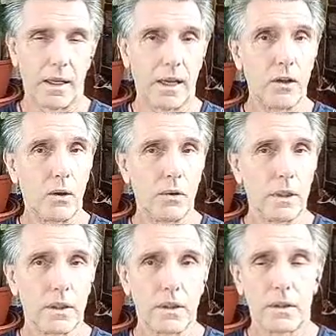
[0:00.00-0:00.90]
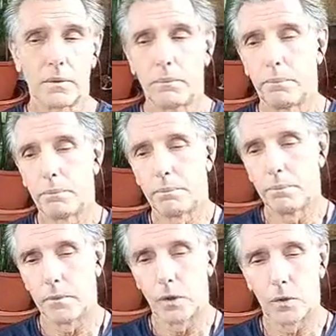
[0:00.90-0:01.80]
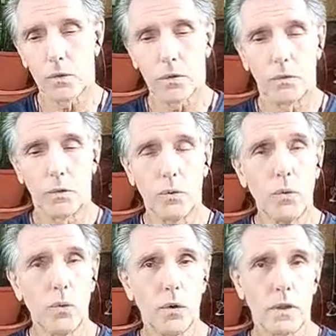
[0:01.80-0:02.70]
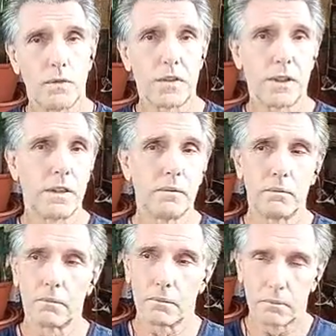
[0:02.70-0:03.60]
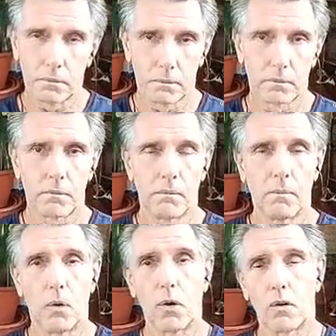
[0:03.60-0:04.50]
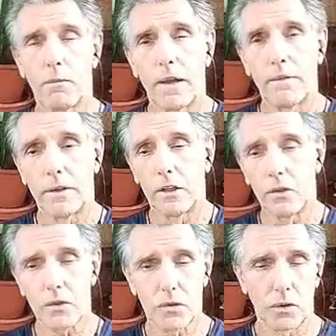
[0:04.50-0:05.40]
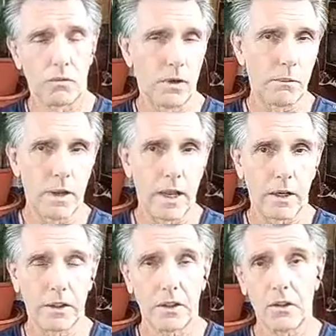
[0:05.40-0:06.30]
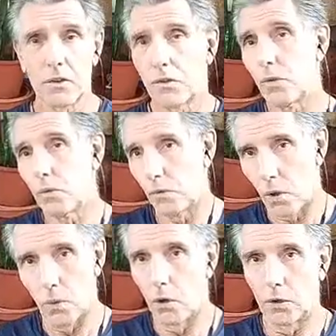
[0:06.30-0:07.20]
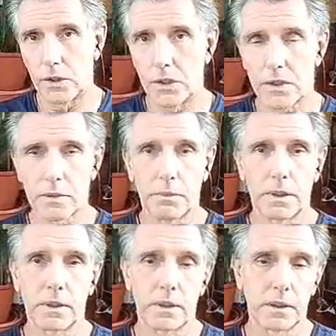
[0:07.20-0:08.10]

I know that those of you who have seen more of my videos or read my articles, you know all this, but